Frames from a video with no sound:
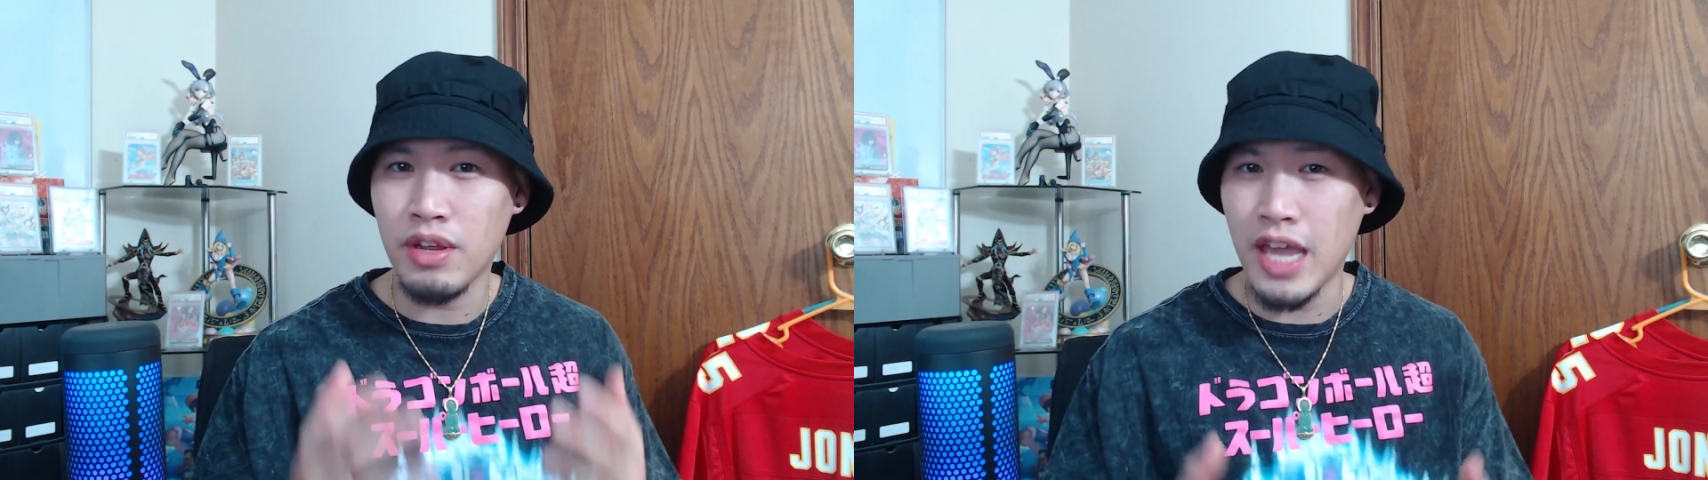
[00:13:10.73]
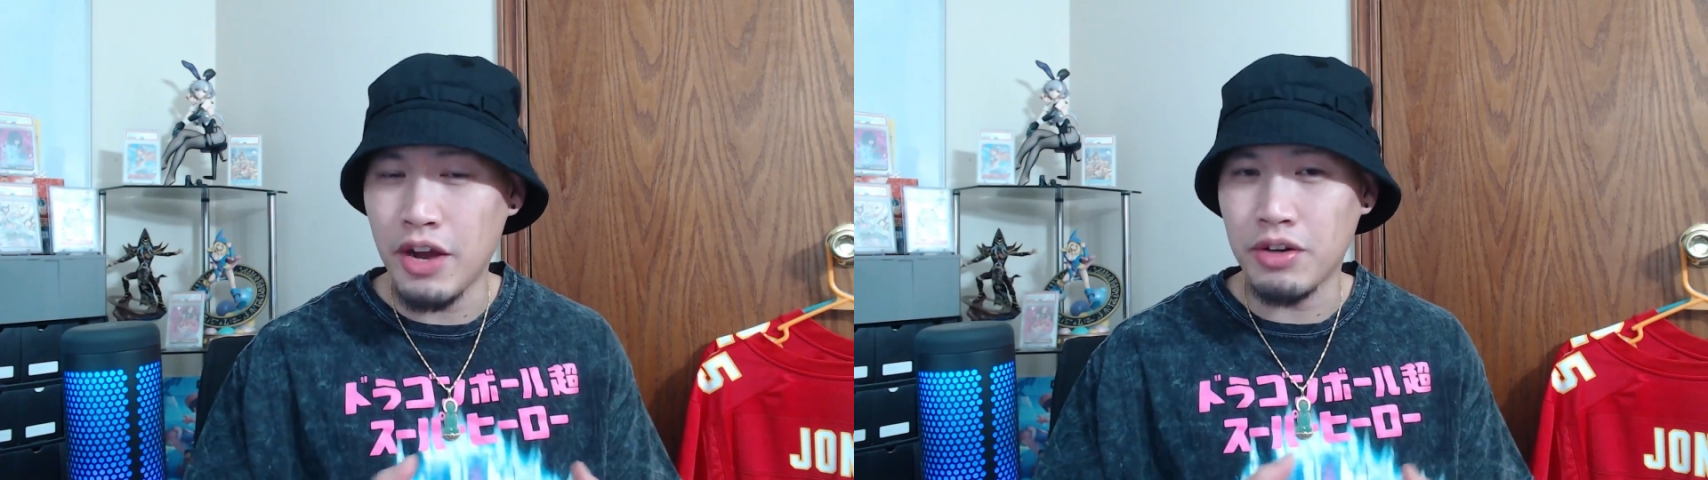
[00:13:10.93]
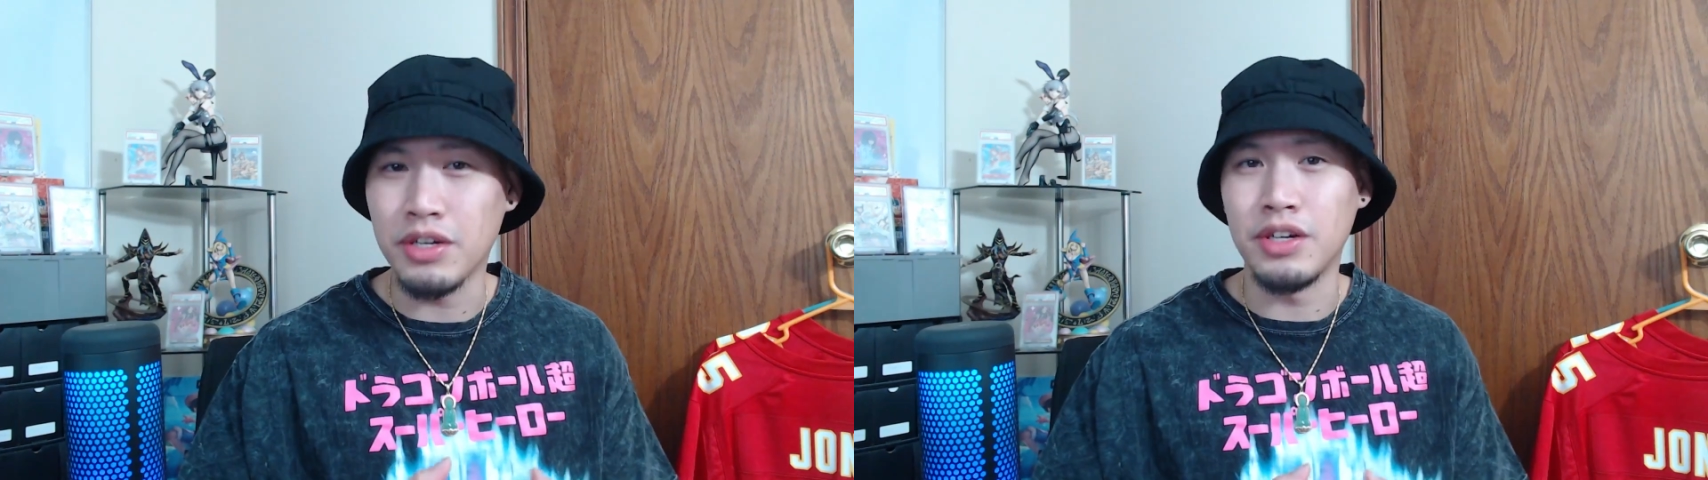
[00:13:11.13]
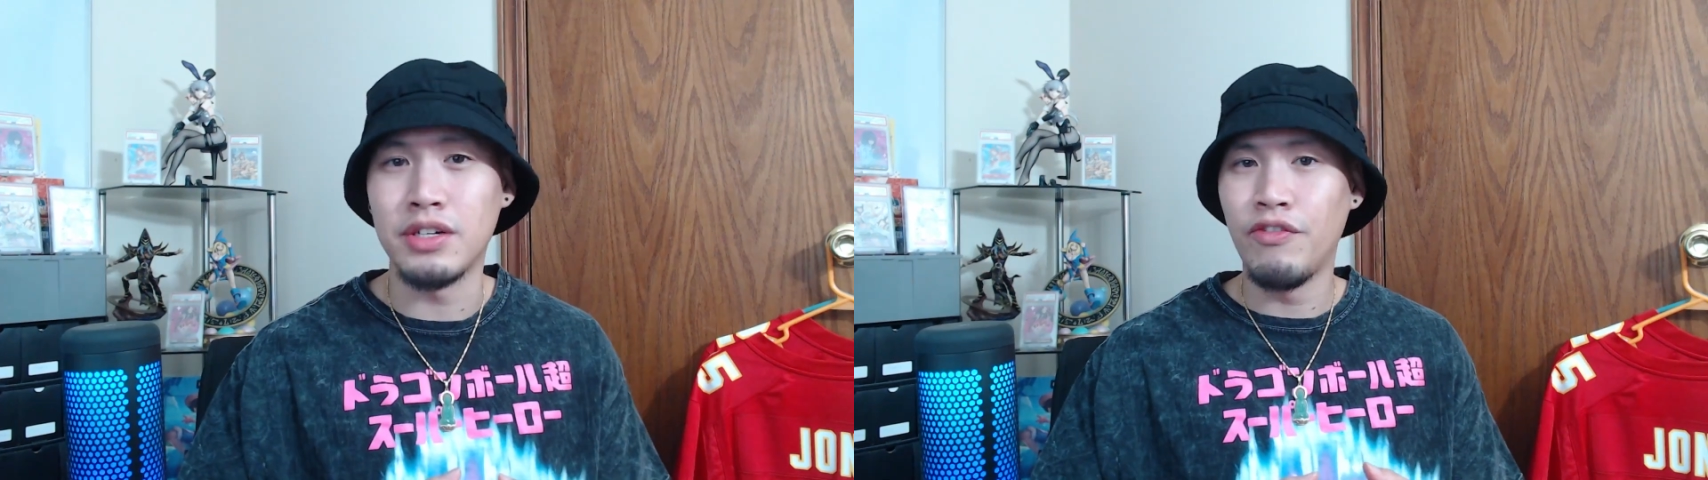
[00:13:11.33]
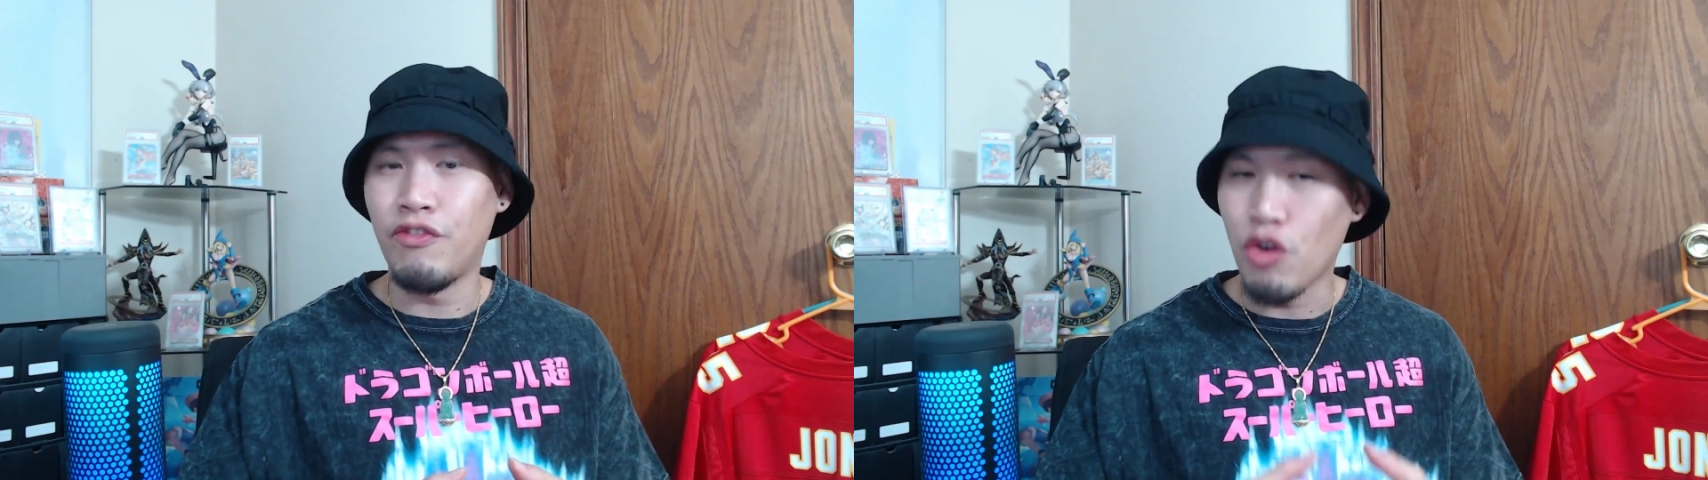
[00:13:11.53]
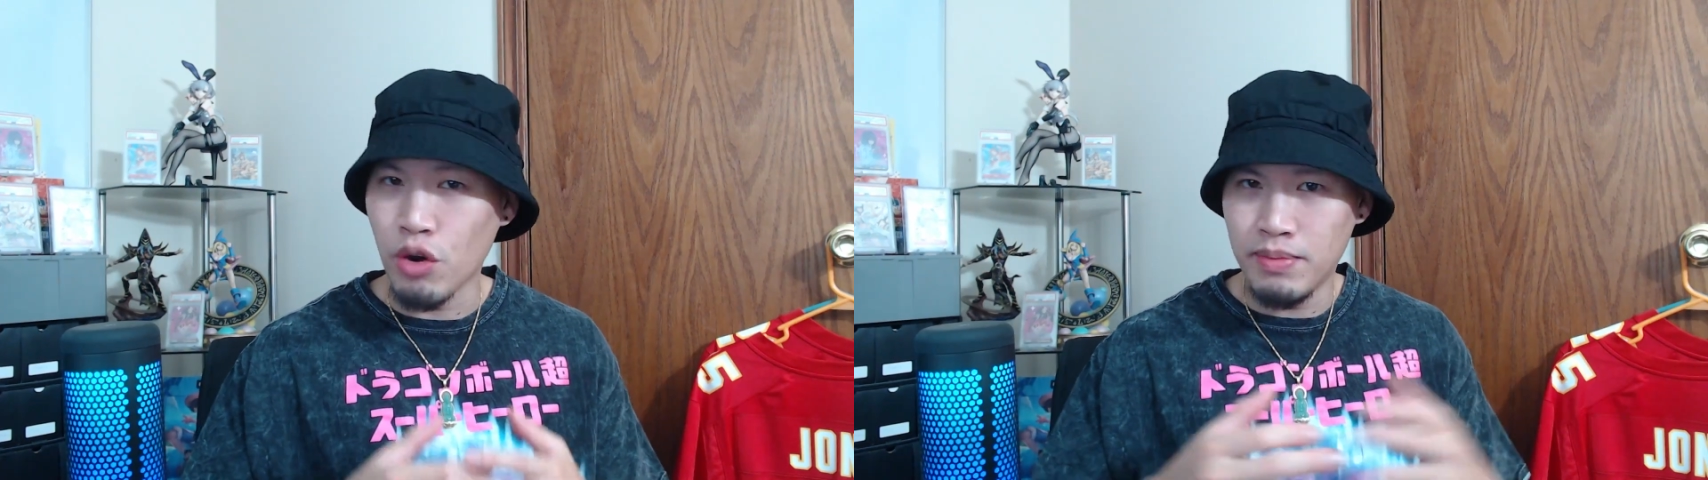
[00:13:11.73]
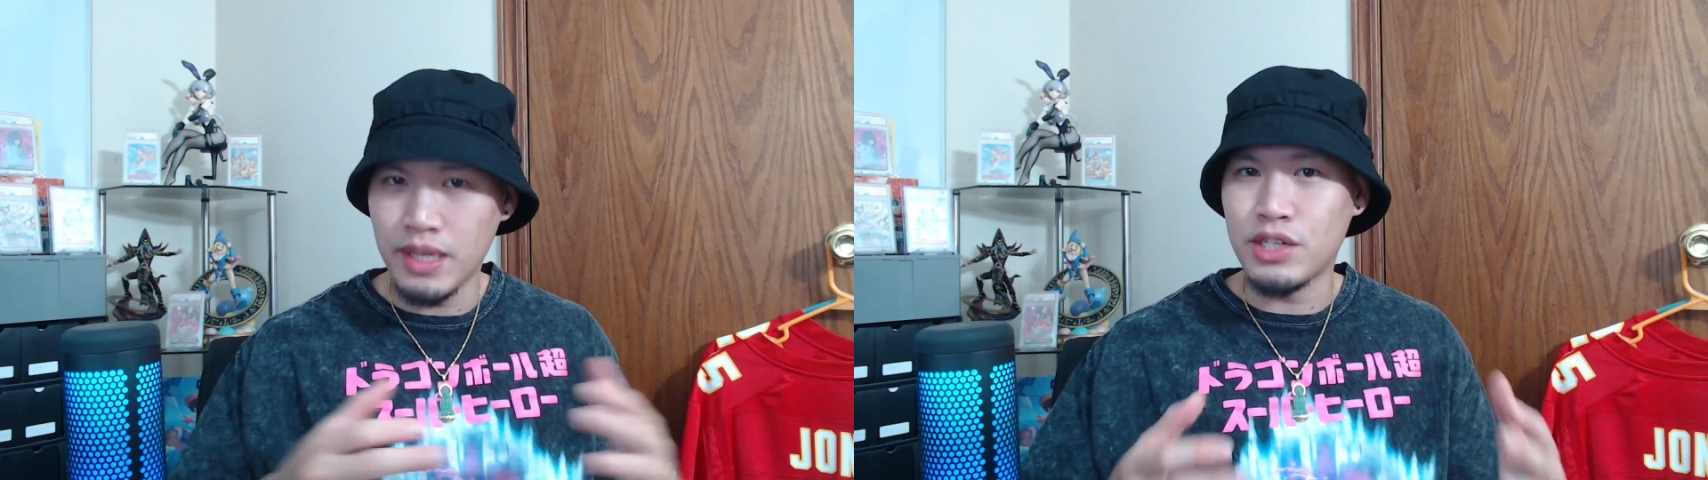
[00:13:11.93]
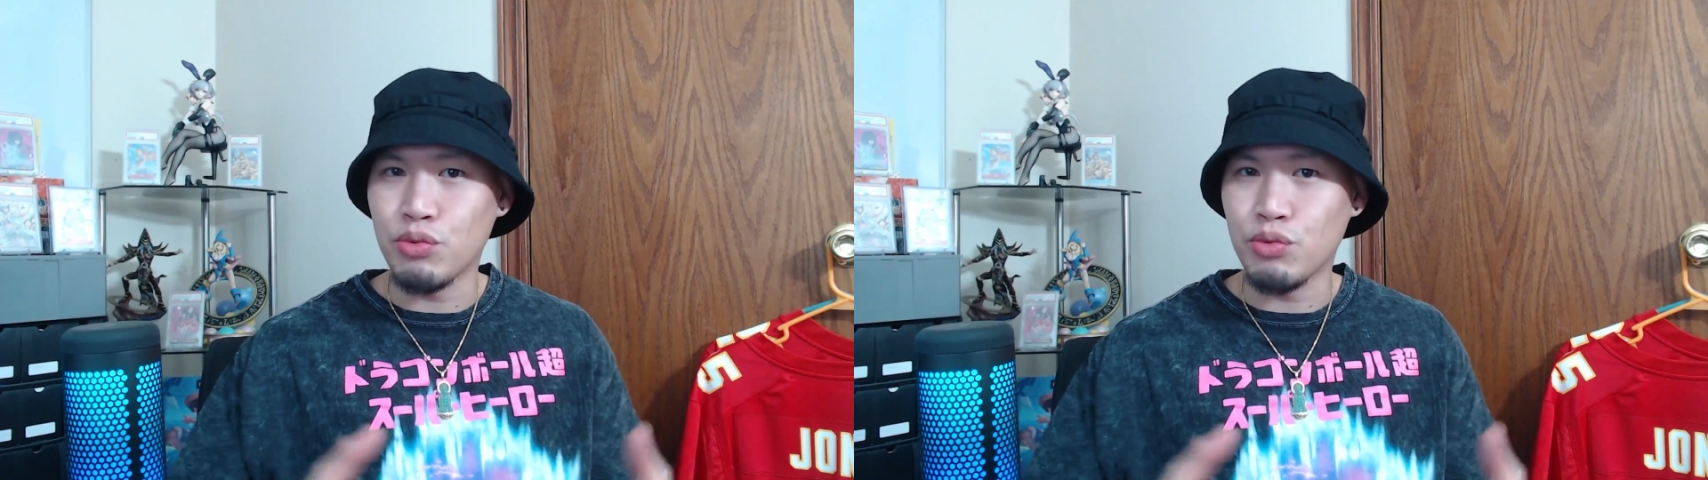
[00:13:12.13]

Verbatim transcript: characters form this